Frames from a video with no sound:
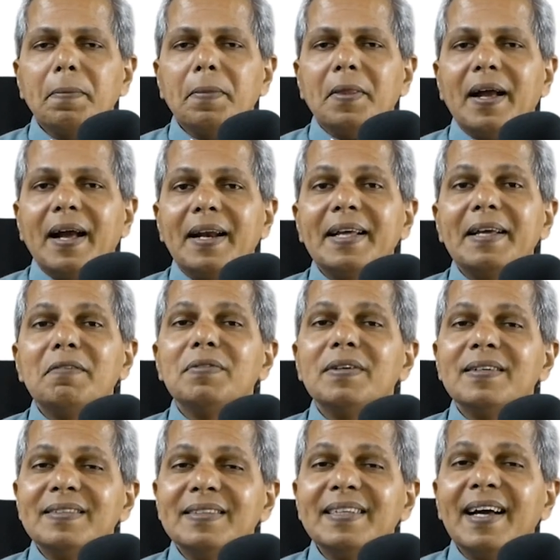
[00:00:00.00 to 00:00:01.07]
And
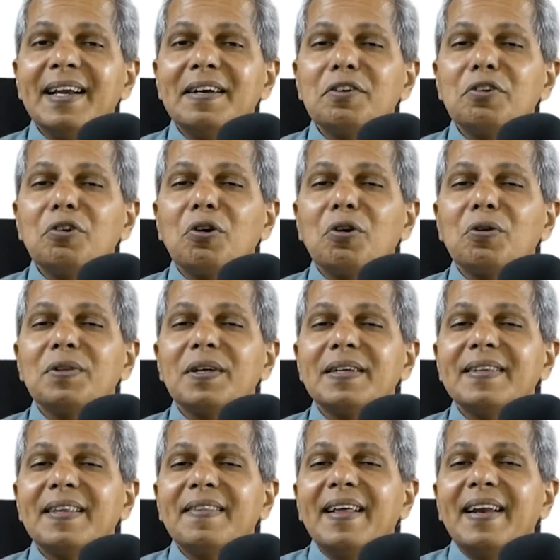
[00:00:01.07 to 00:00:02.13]
even then,
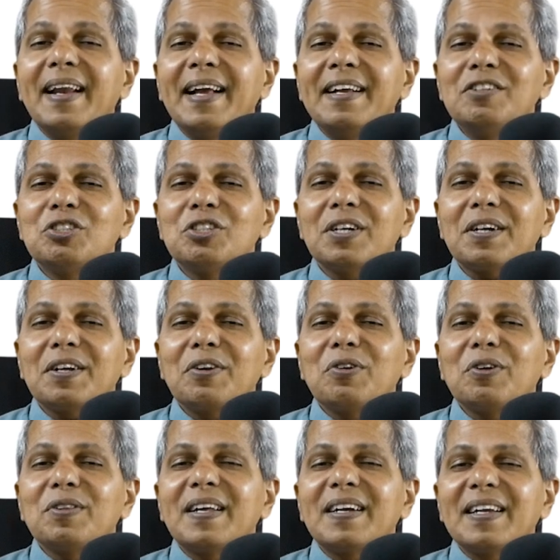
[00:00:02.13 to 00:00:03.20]
the nature,
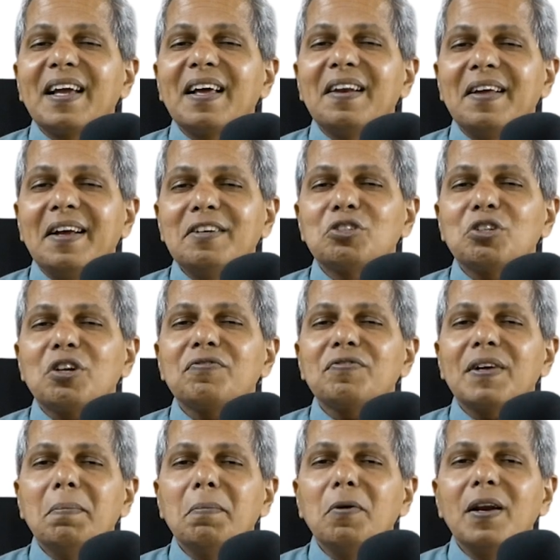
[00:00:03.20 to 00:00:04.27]
the real nature of
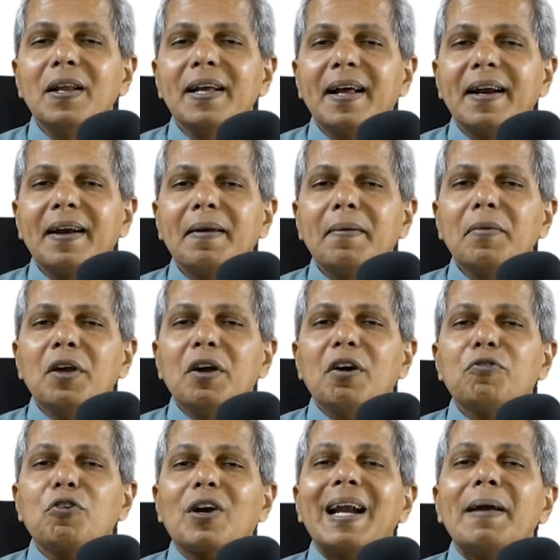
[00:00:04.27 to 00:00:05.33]
Emilian for
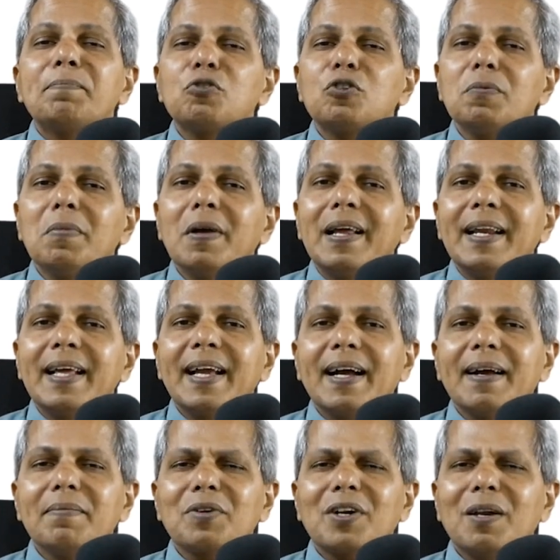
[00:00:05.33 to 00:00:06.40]
kleptomania.
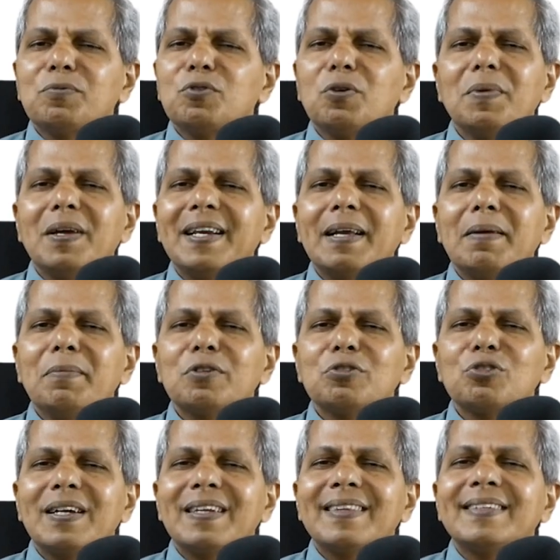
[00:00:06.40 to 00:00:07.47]
Kleptomania means
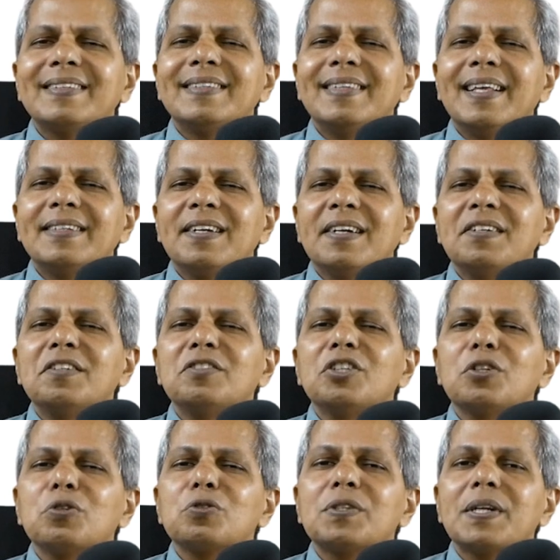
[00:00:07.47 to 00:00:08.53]
that the tendency to
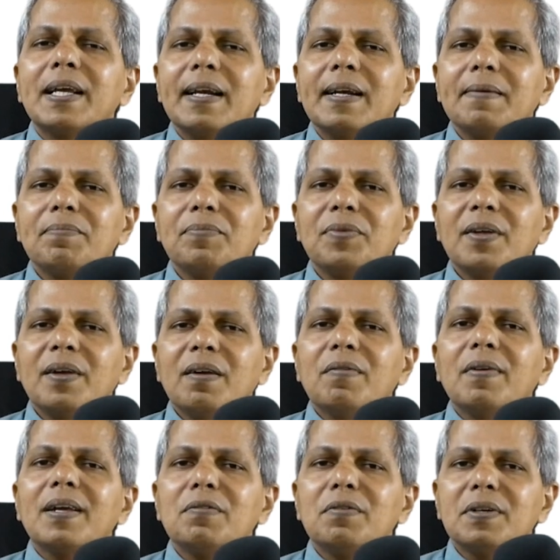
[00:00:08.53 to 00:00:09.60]
steal
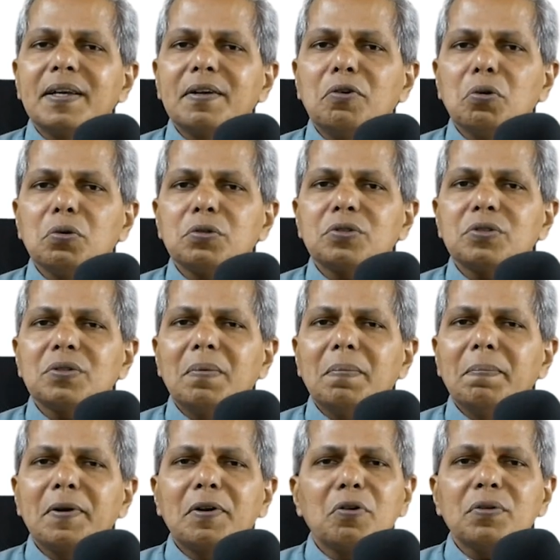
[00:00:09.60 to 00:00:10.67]
wherever he goes.
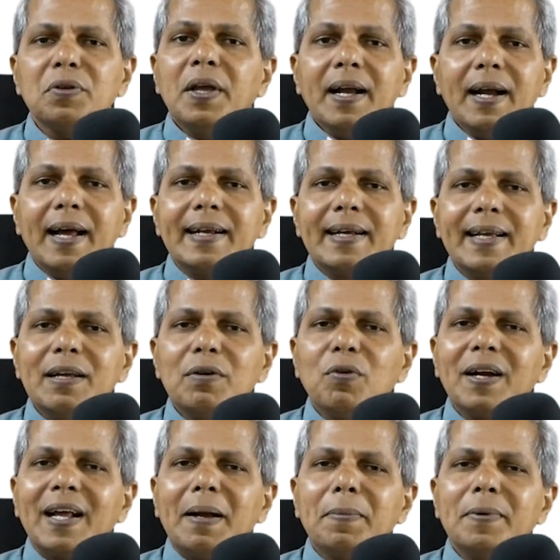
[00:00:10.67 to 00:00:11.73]
Because and here what
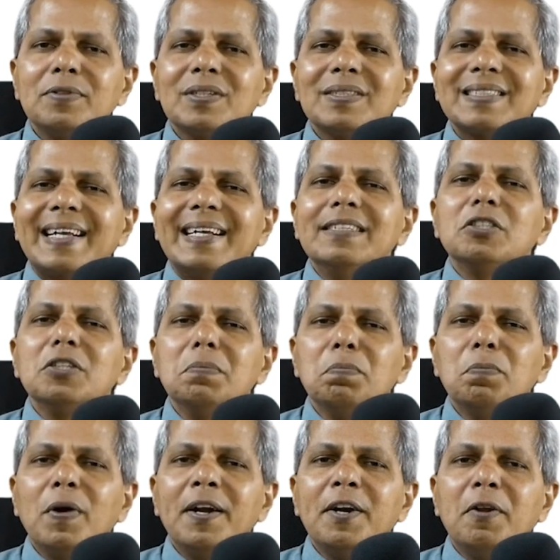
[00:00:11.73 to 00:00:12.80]
happens is he is
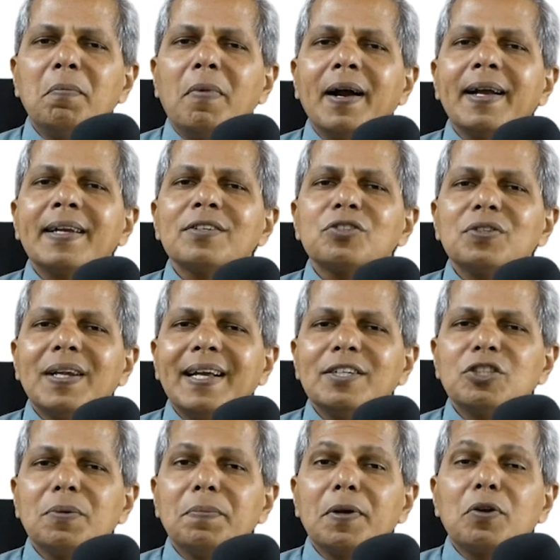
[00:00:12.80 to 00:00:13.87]
impelled by his nature
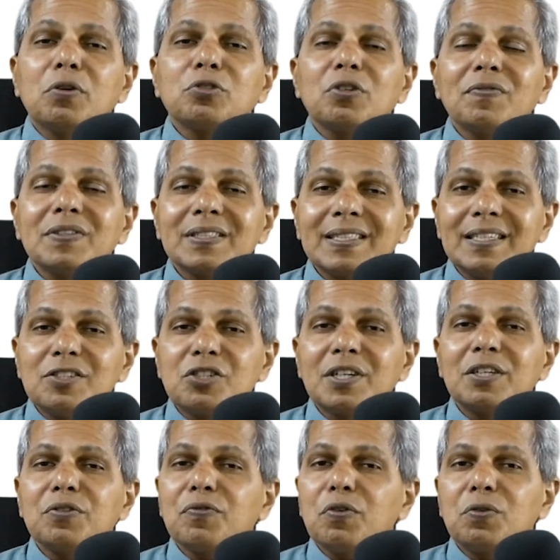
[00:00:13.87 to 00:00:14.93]
because of his instinct
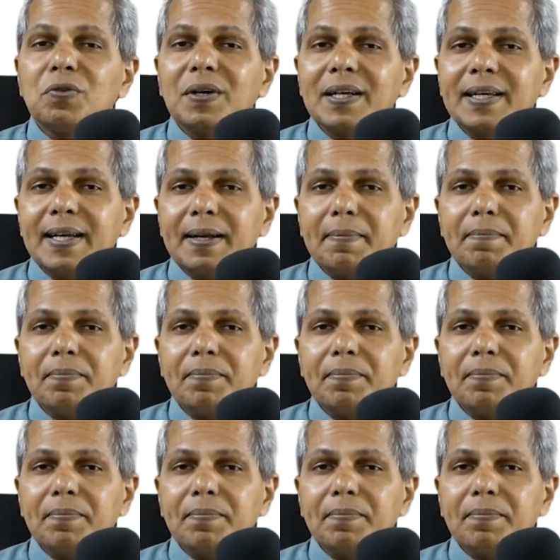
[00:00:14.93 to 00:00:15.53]
for drinking.